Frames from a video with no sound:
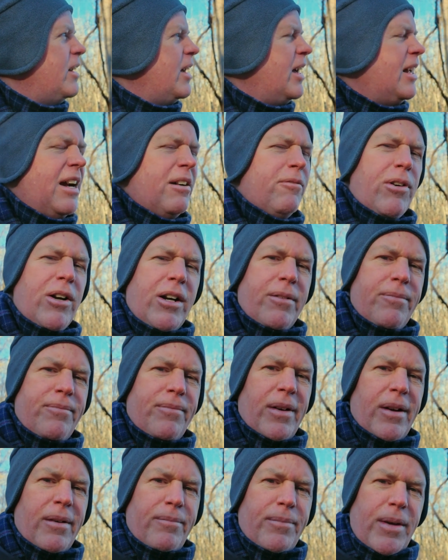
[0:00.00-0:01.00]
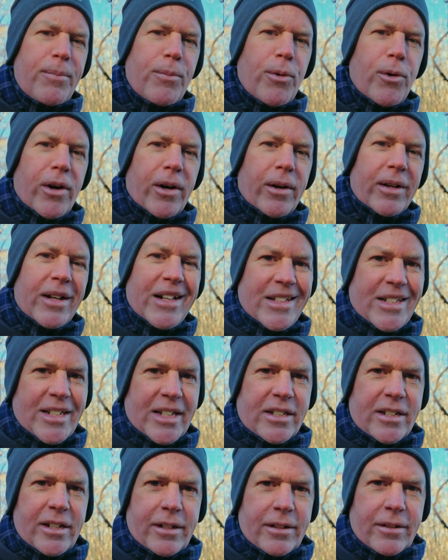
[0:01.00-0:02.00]
and I want to be more
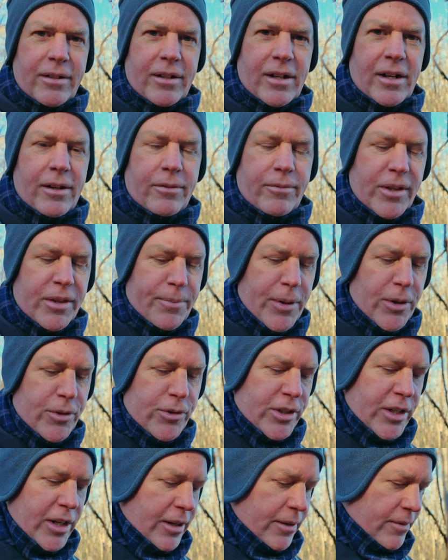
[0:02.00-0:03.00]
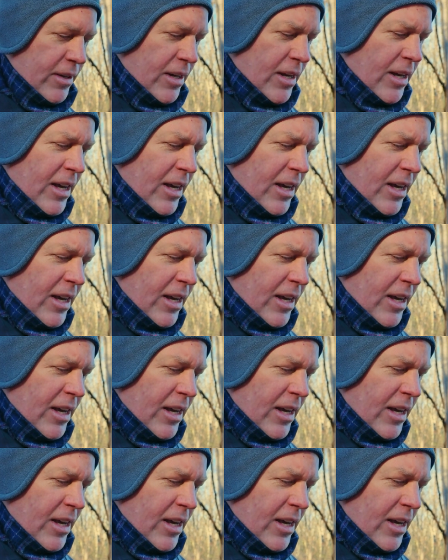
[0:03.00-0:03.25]
consistent with posting.